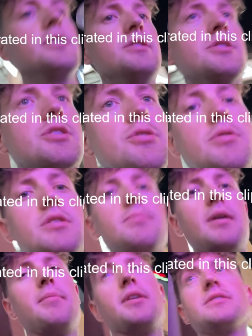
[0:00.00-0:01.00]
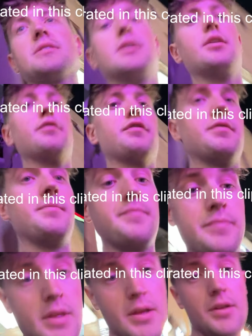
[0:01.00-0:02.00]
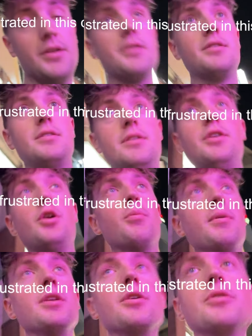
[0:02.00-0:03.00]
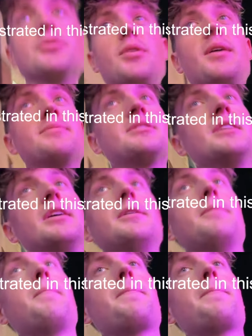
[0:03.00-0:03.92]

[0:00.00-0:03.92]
these streets by myself, nobody knows what I'm saying.